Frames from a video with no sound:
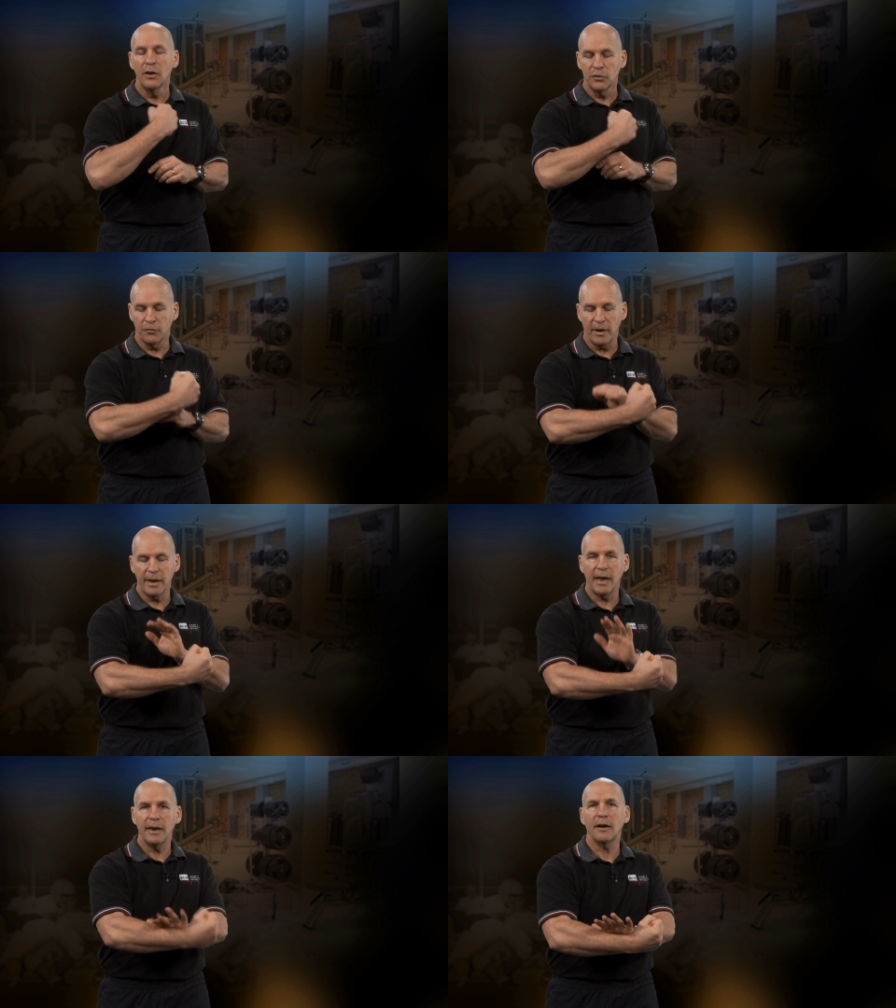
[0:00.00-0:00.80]
So if I
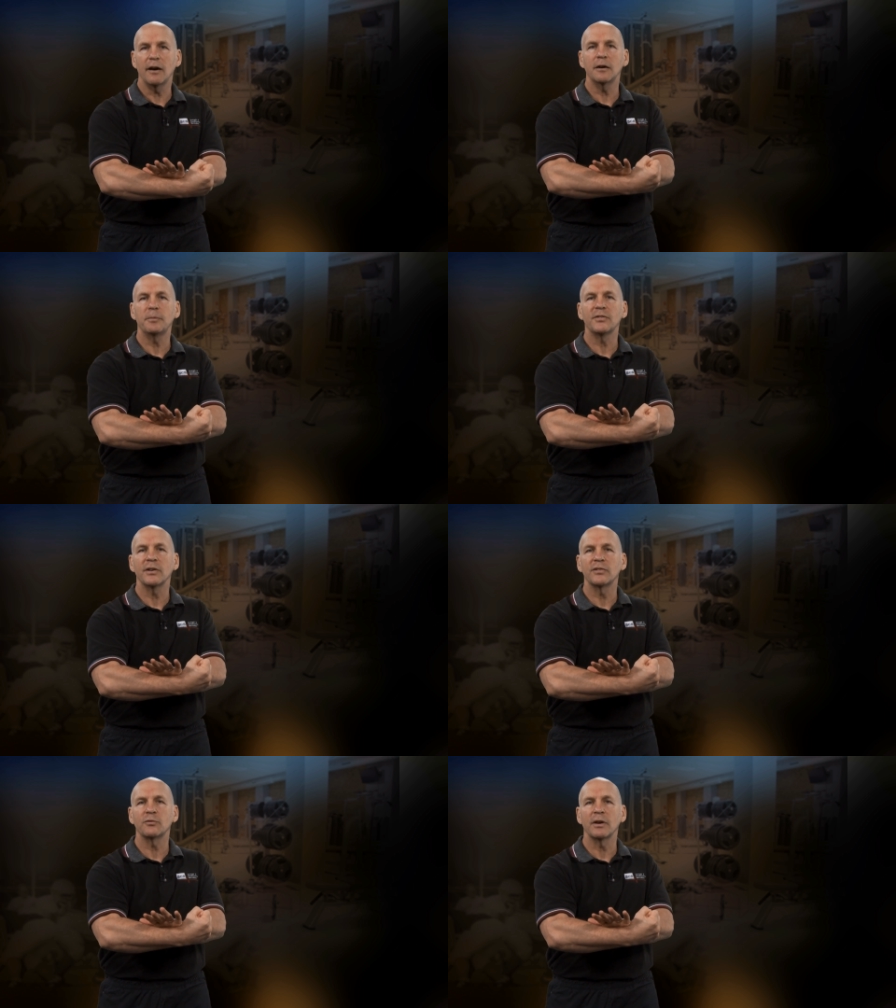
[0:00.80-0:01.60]
gained
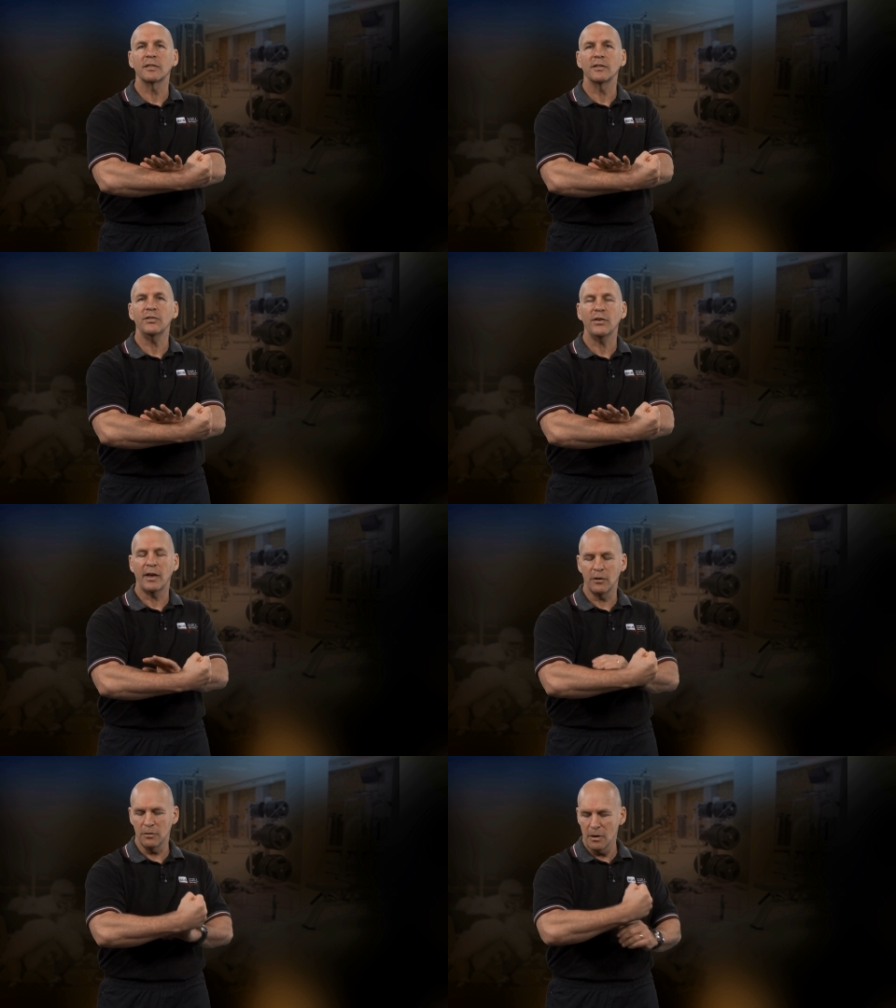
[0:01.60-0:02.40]
100% strength at this
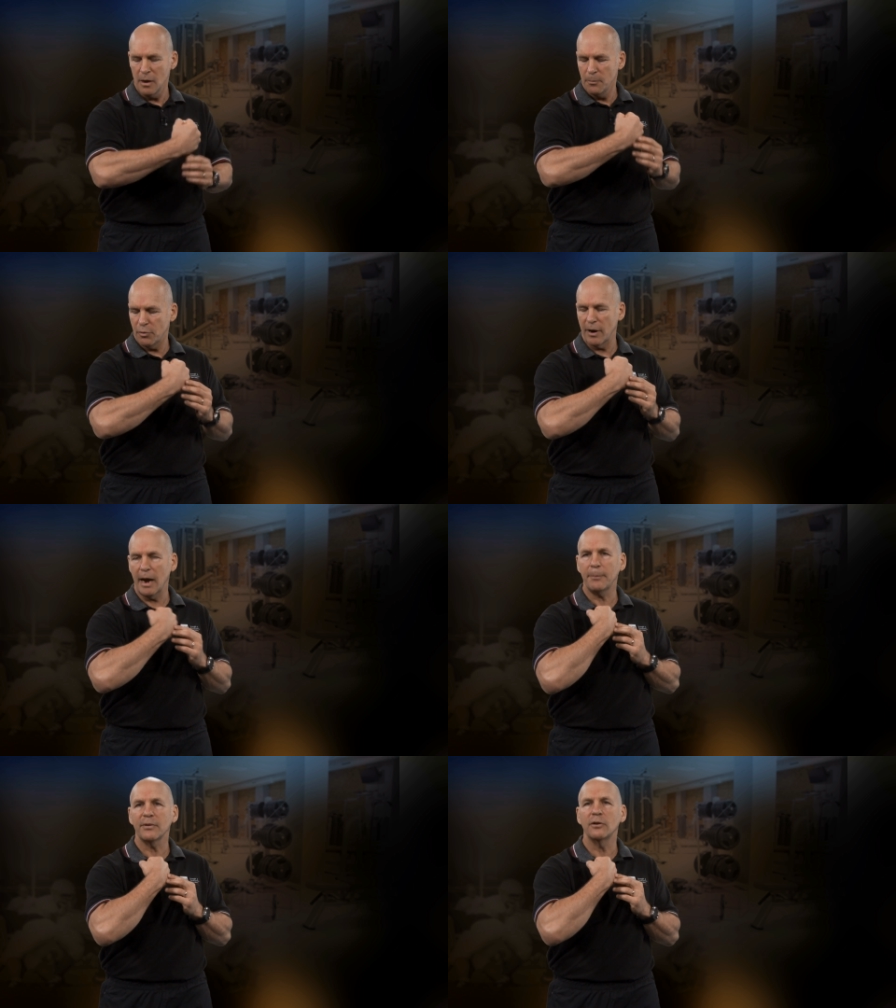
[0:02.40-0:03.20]
angle,
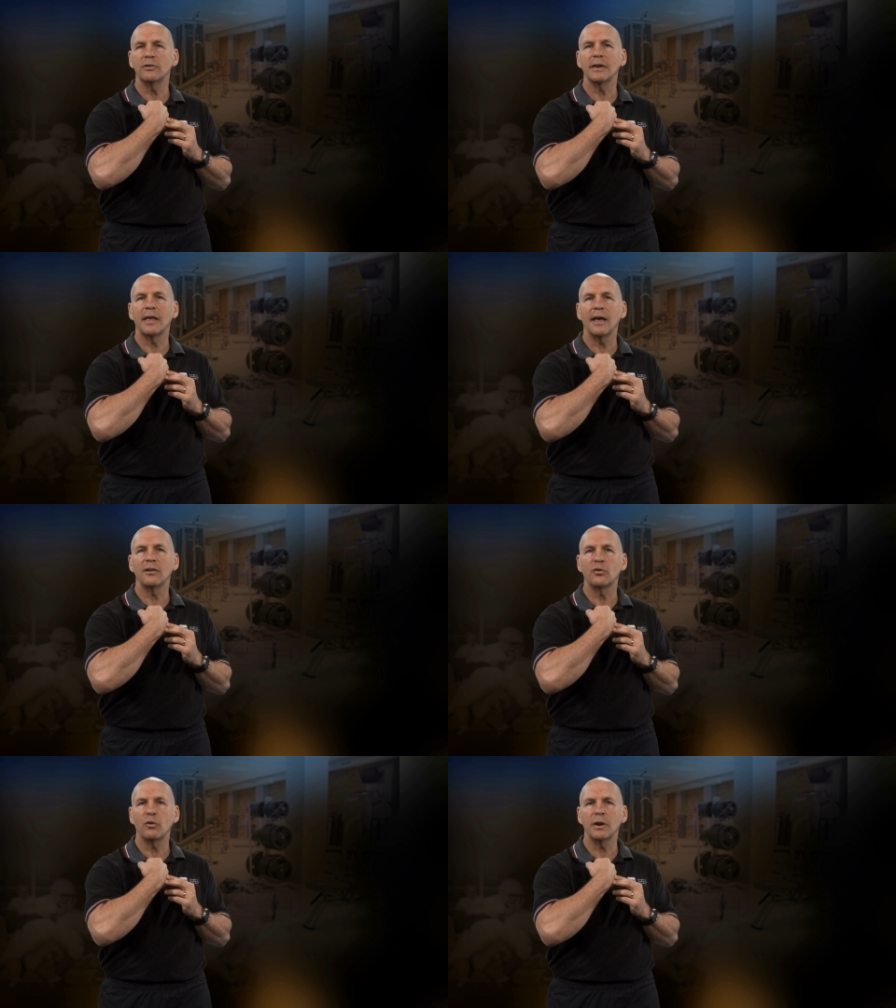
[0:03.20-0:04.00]
perhaps I'd only gain
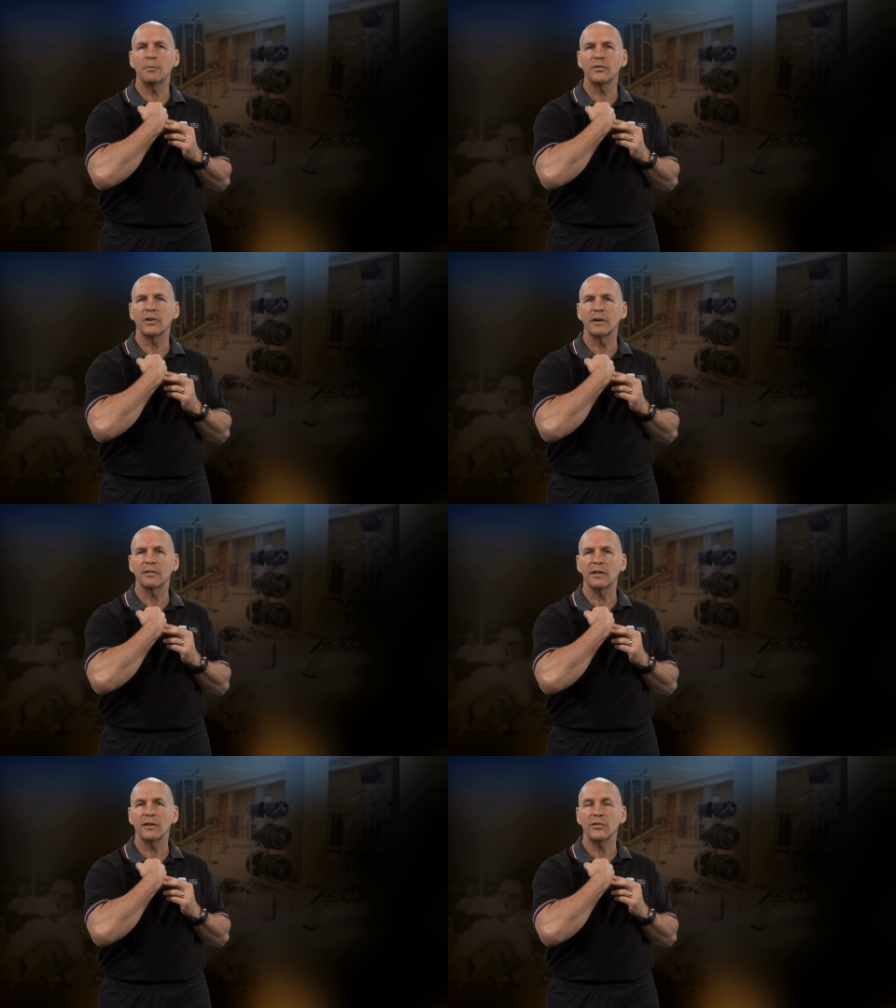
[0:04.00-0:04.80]
20% at
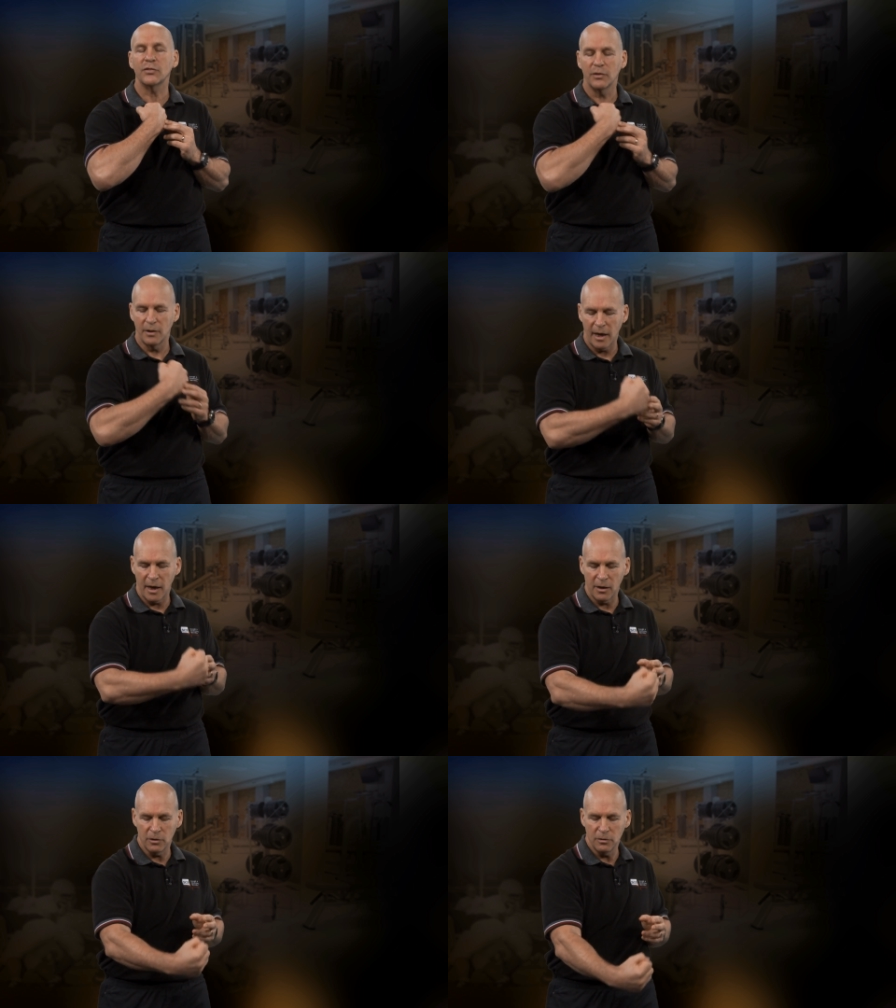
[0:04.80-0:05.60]
this
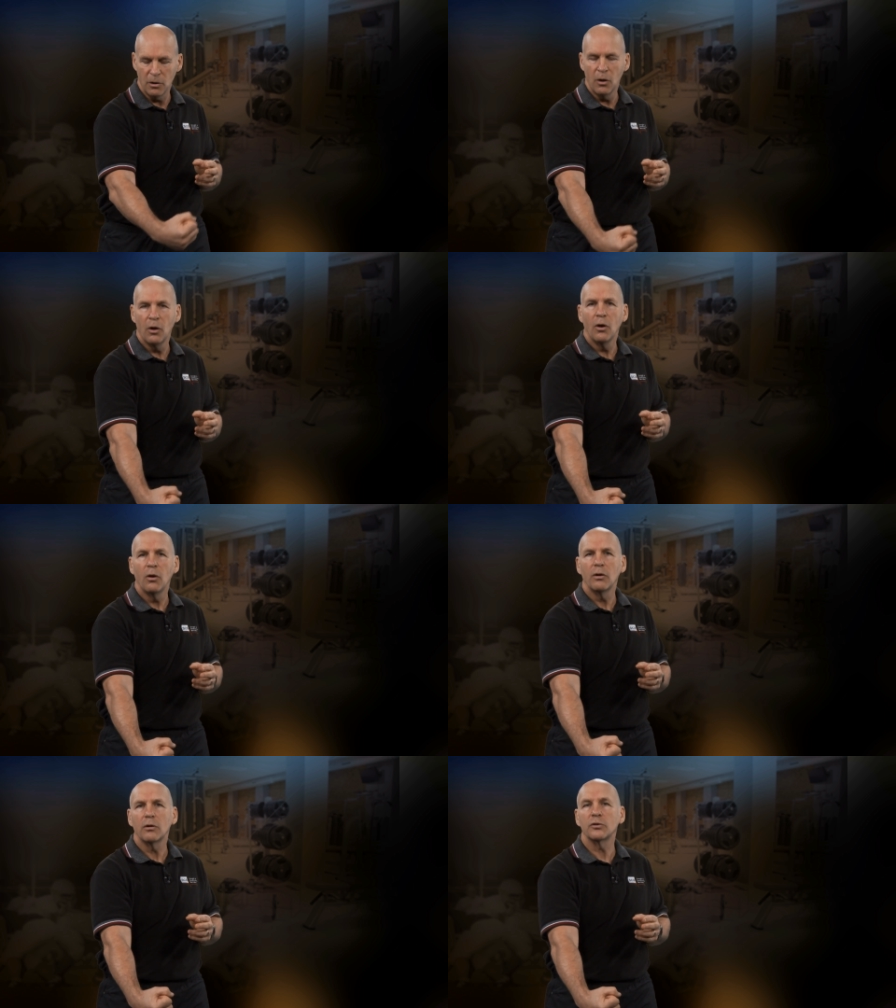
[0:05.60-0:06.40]
angle or